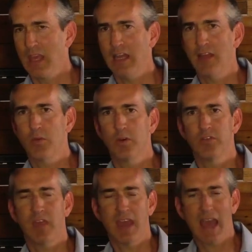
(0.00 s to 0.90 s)
In other
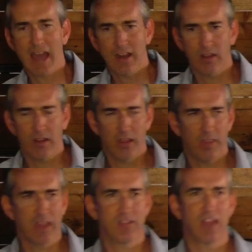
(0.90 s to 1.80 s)
words, they had
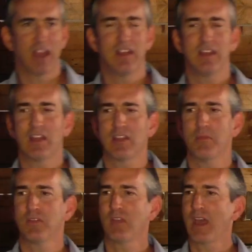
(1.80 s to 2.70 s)
this idea that the
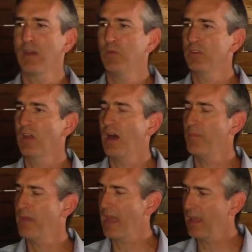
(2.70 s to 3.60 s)
Messiah would
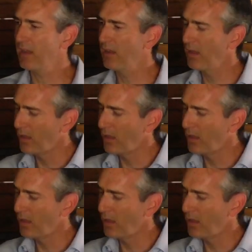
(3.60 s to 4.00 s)
come and